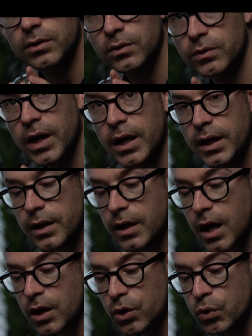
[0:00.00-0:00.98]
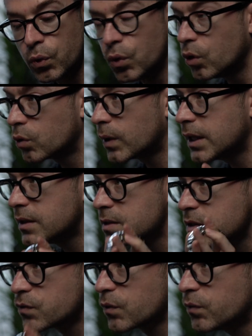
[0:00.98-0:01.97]
right? Kind of cool, right?
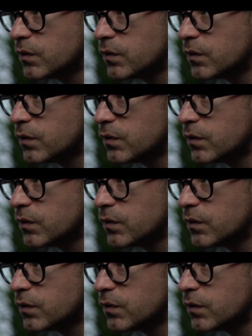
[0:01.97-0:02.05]
This is from